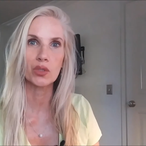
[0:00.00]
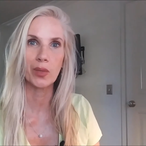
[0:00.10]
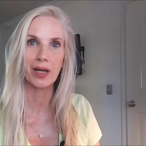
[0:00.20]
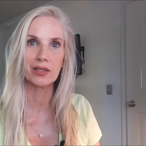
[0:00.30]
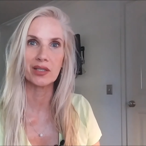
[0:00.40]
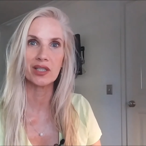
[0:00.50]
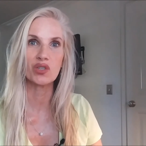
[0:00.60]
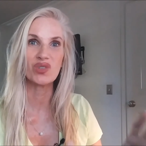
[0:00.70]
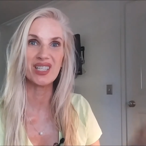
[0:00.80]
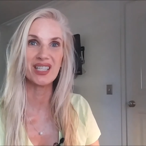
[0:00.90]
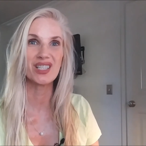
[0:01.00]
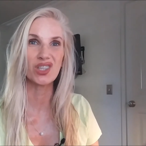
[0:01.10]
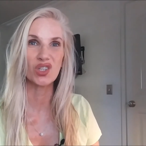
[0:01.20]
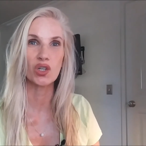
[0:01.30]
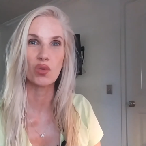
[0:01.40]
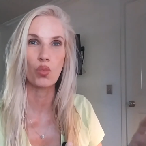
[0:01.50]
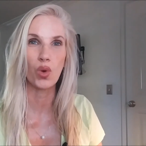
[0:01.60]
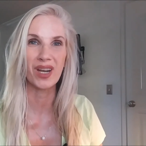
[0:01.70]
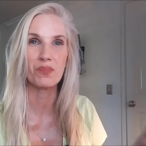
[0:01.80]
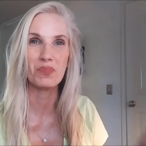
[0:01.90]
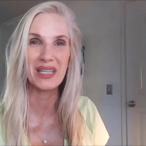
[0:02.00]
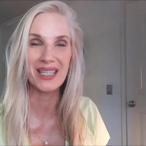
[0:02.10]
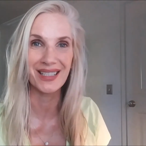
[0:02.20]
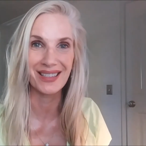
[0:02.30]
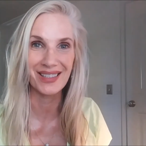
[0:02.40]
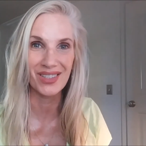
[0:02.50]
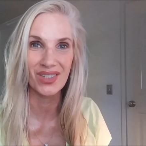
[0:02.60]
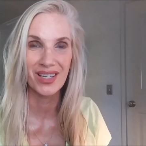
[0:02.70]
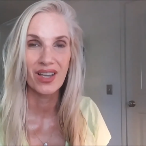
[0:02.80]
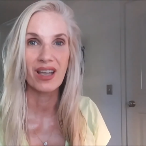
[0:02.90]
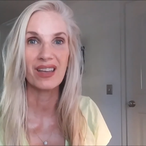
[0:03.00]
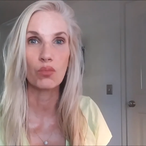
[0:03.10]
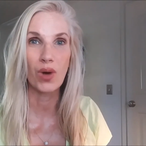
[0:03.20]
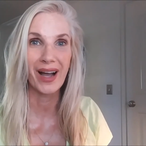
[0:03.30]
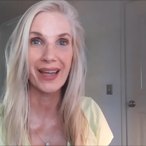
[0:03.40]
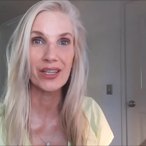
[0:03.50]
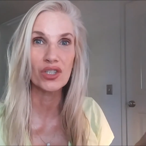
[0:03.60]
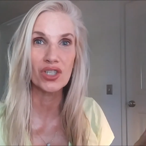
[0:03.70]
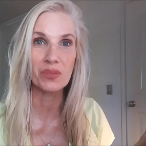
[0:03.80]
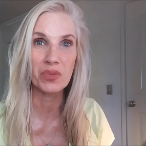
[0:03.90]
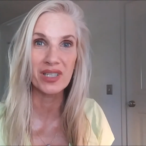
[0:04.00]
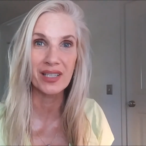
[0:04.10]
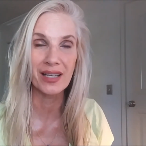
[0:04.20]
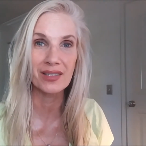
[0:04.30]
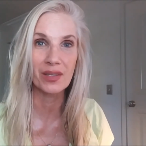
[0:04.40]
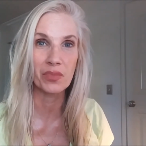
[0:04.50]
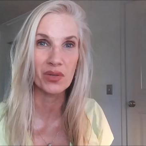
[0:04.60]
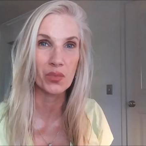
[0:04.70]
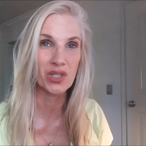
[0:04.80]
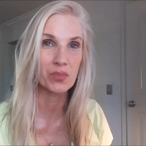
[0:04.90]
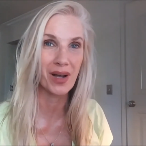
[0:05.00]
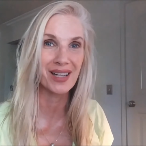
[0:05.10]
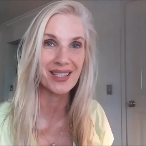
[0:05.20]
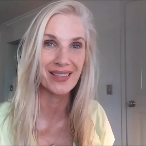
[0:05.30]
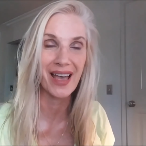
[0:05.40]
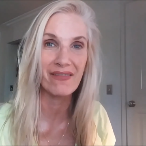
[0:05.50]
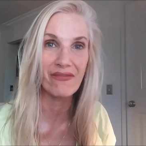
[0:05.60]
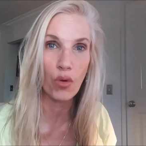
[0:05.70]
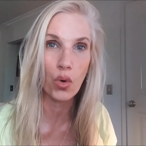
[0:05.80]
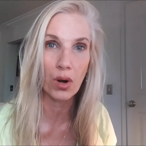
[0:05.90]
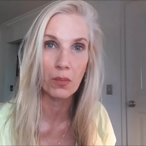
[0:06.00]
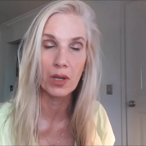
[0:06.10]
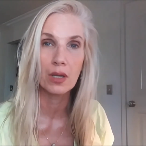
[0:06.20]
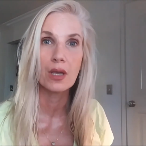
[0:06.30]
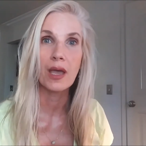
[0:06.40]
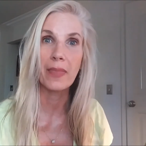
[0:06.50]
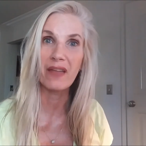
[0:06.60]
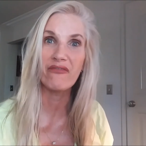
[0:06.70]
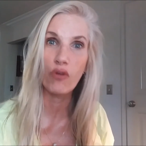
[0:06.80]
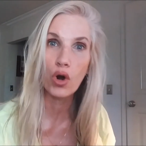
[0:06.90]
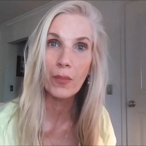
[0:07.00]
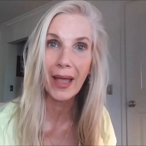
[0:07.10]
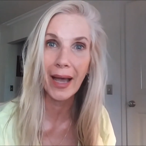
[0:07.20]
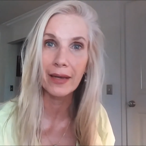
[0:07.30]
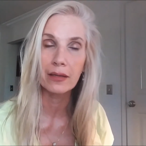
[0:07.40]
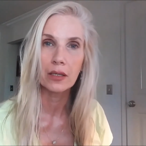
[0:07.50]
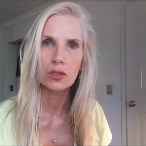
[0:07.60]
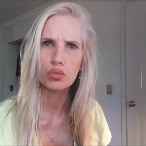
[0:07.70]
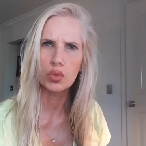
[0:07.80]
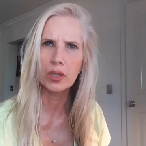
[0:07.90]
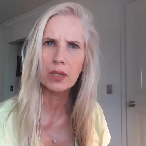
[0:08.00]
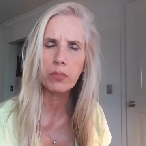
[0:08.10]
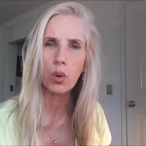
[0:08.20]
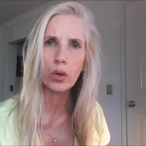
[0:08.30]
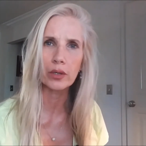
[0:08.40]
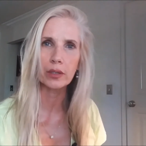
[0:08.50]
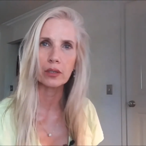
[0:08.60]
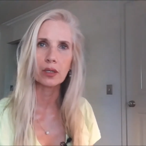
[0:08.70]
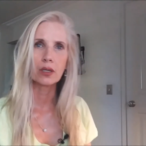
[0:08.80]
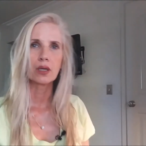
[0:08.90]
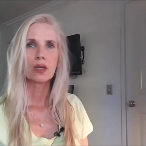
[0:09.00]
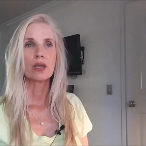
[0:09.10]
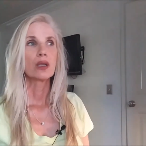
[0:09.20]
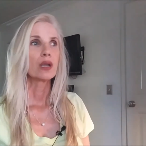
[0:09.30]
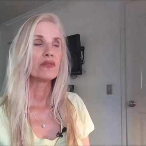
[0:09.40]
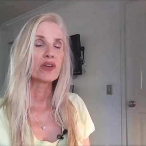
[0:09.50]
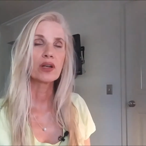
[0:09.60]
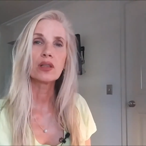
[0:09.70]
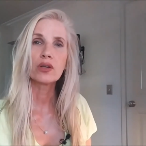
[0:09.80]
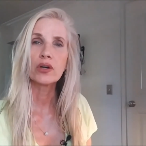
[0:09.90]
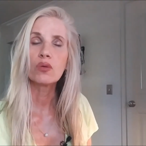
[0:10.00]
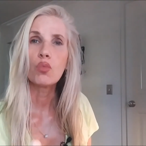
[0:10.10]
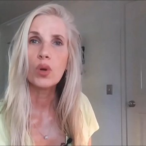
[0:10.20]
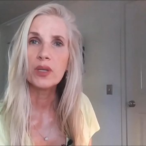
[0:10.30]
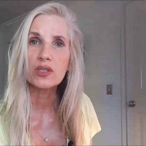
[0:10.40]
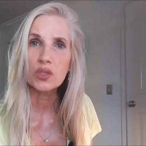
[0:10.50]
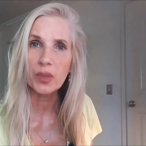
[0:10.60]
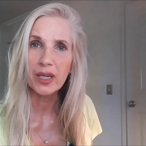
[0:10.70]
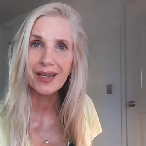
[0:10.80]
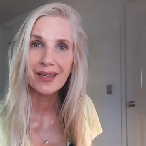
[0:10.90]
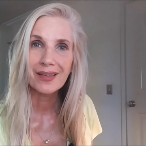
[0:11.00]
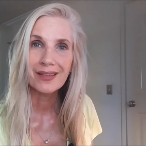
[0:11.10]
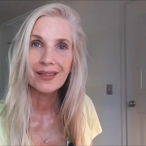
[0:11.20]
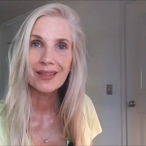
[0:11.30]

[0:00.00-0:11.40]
response, and you need to learn what it means and why she presents a response in that form. And that format, really important. If you're gonna learn woman speak,